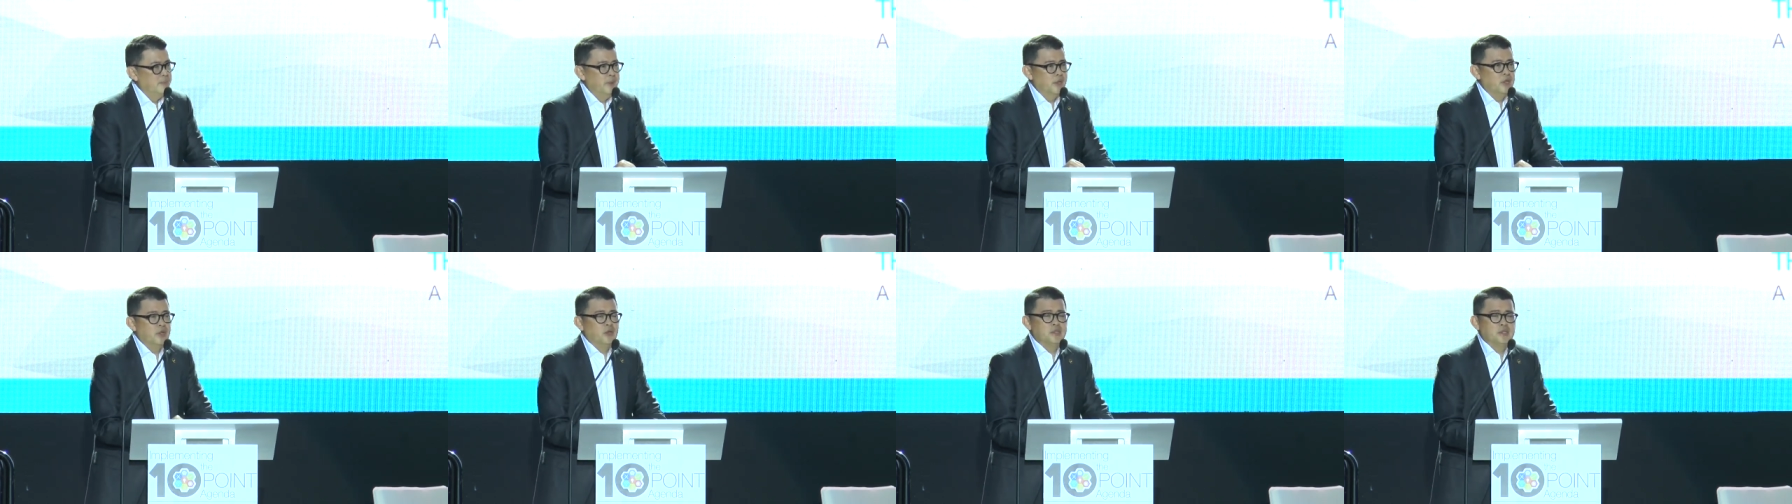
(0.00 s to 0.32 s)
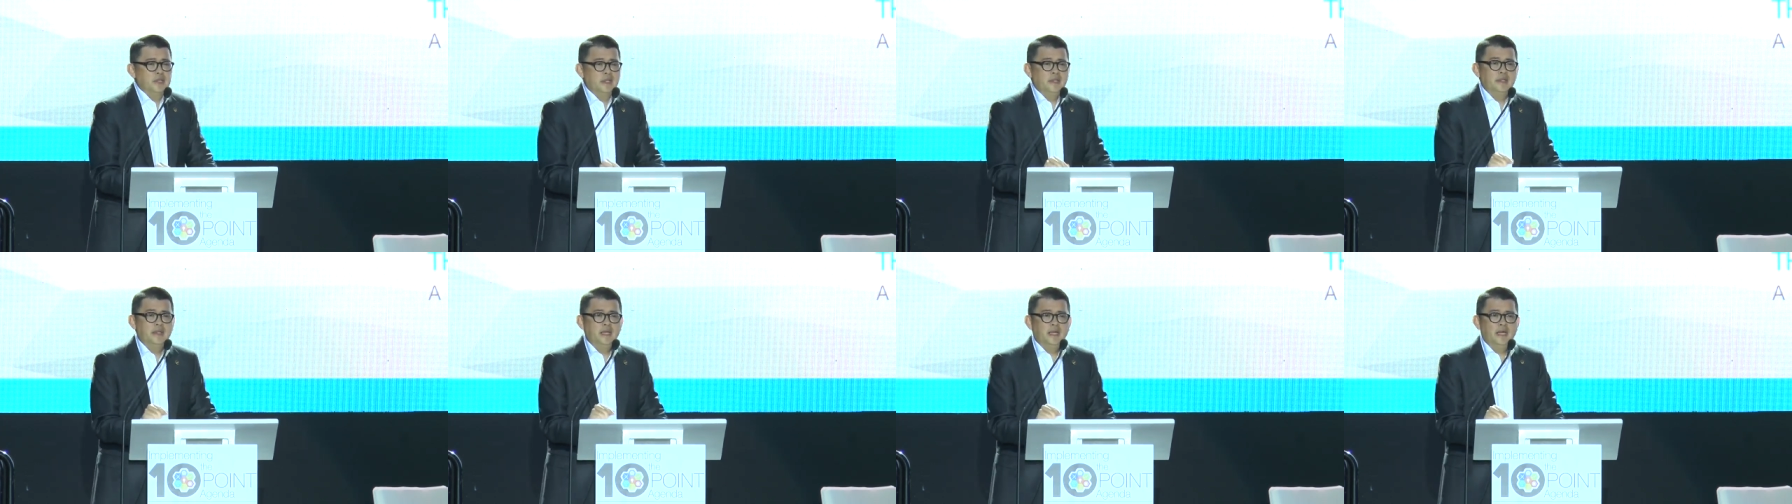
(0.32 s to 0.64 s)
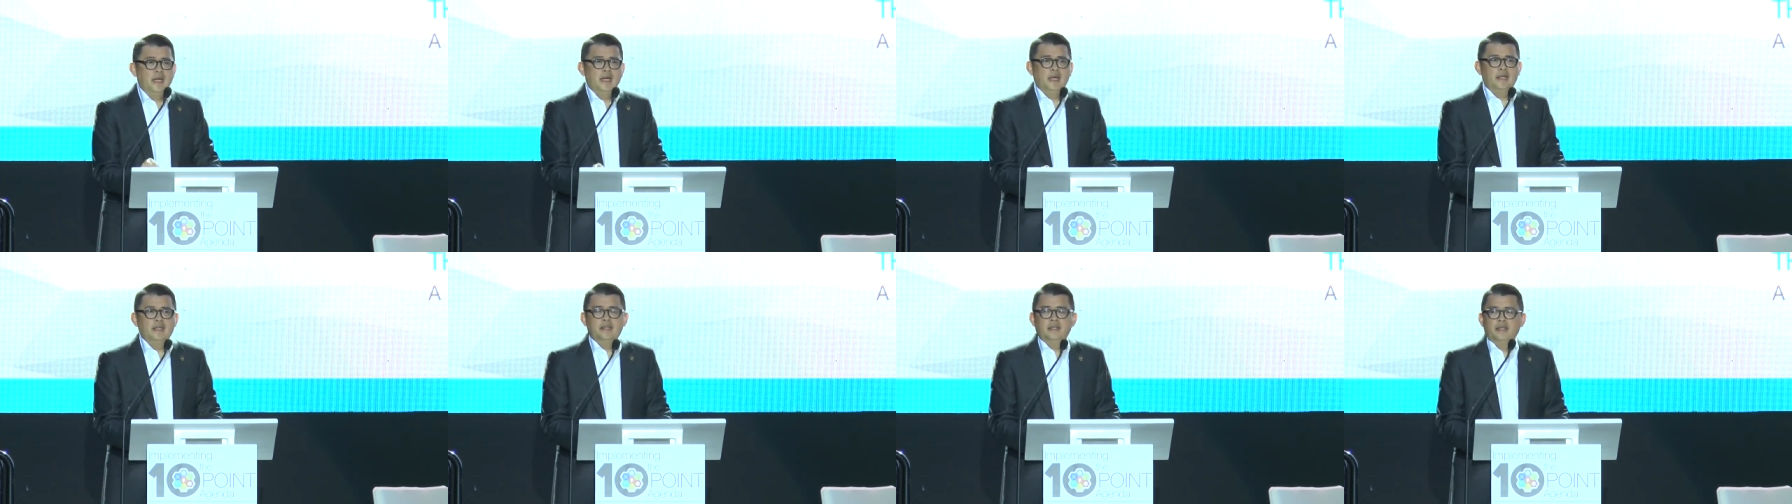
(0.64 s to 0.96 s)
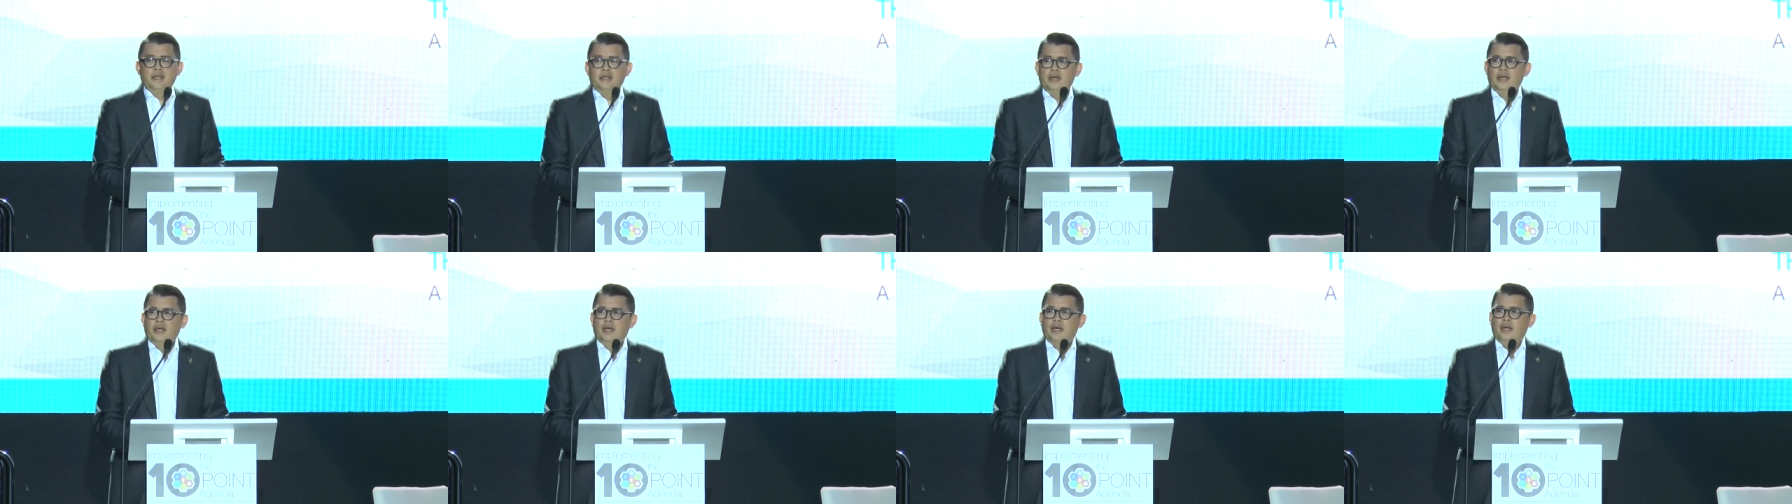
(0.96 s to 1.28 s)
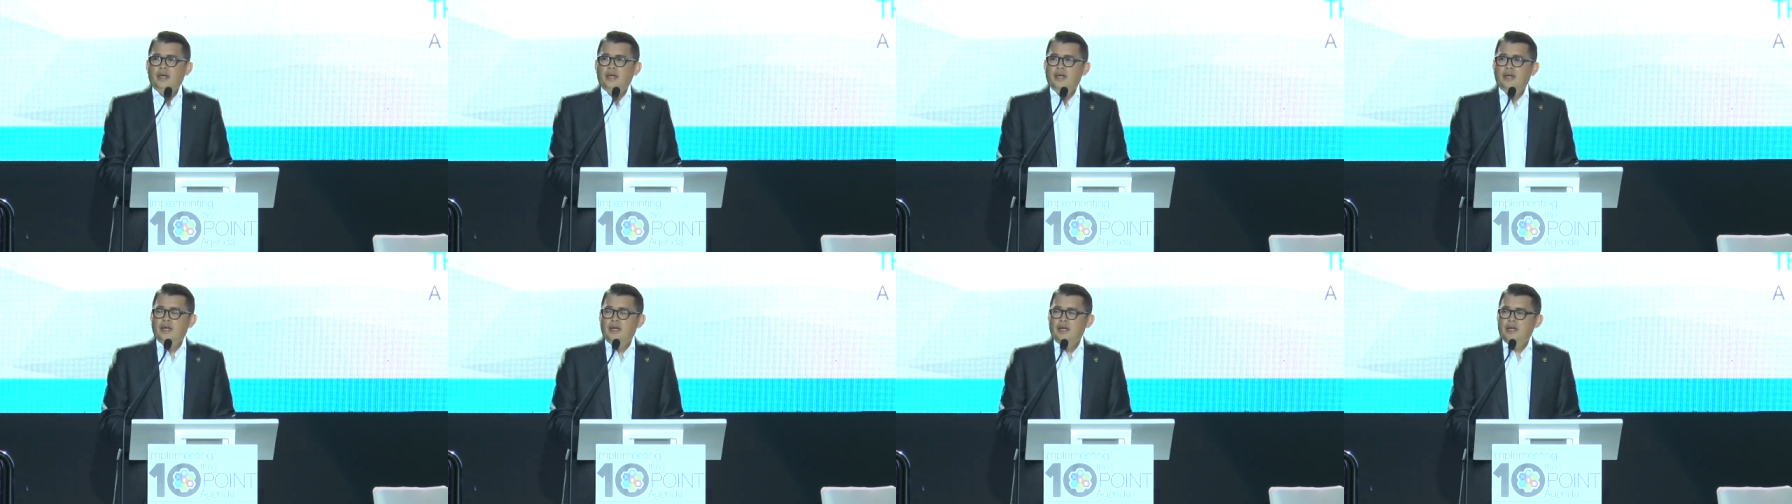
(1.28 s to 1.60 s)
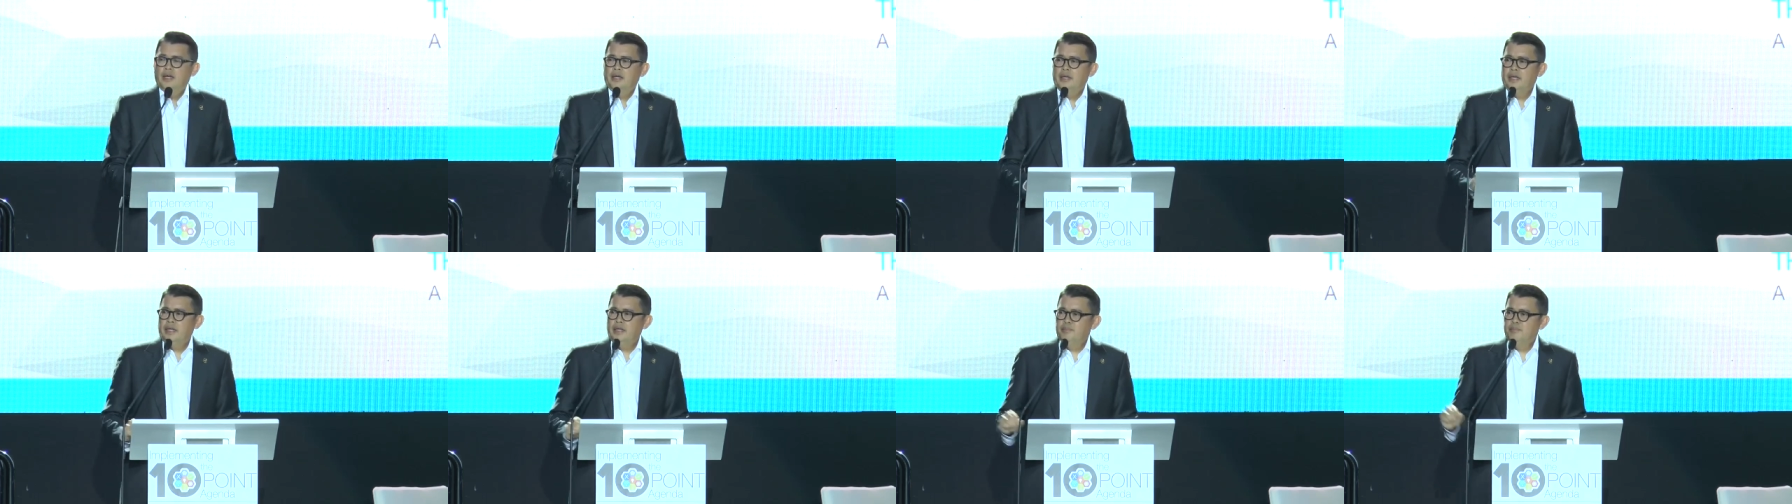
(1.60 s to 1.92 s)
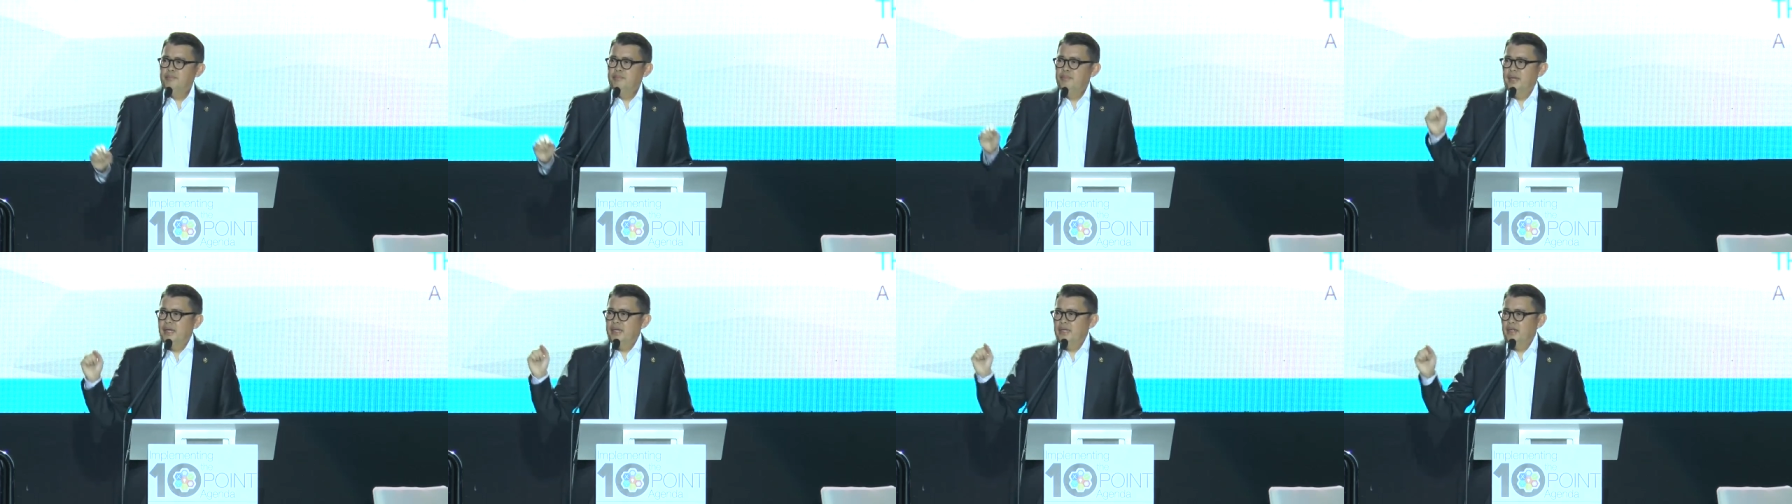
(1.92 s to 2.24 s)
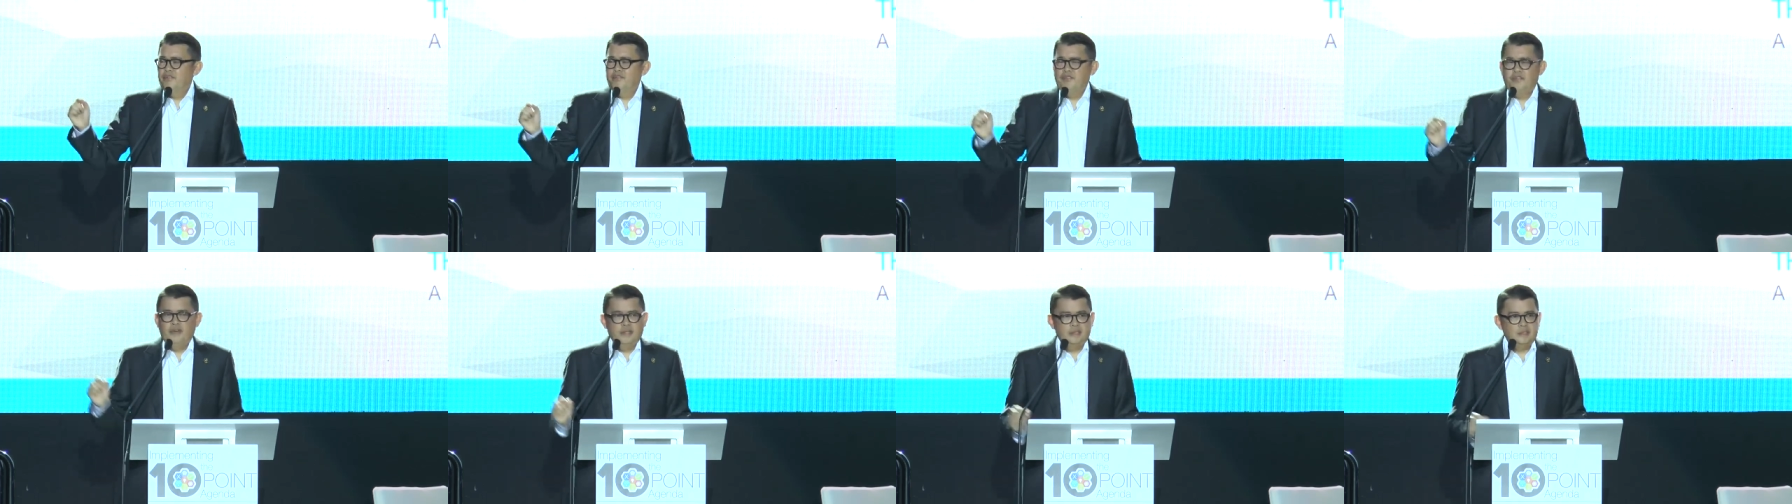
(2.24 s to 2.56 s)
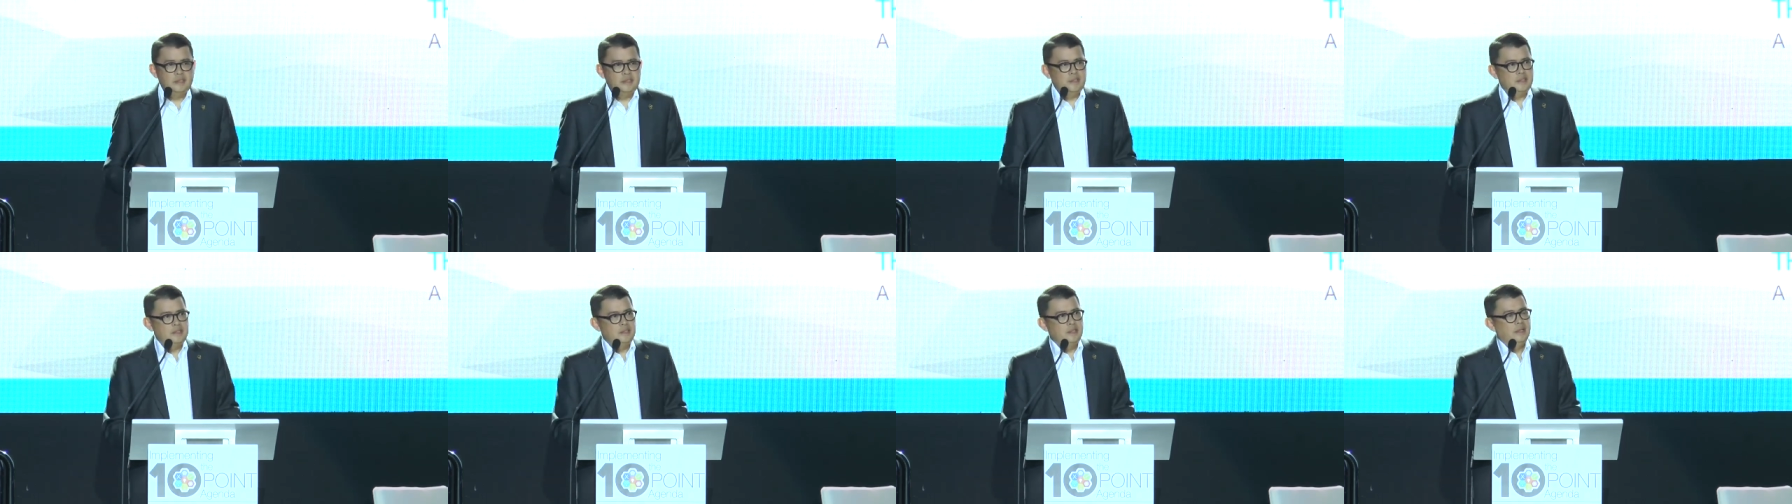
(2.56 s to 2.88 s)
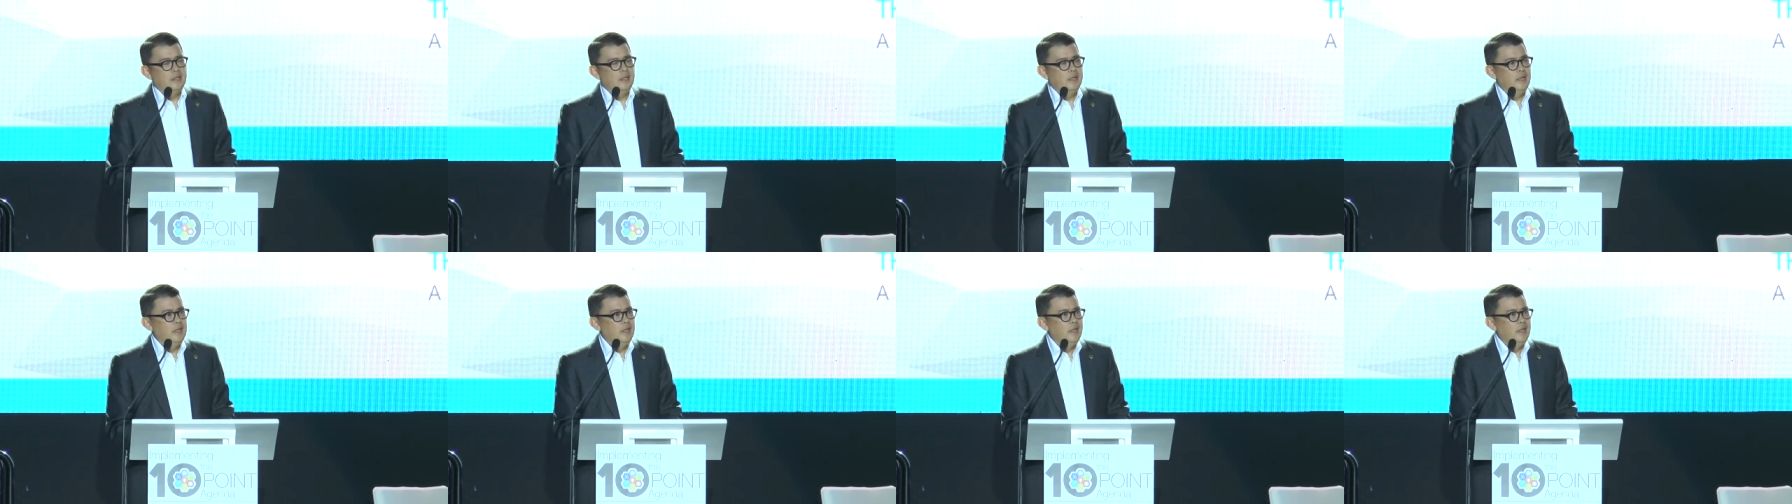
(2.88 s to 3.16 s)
because in the end, it benefits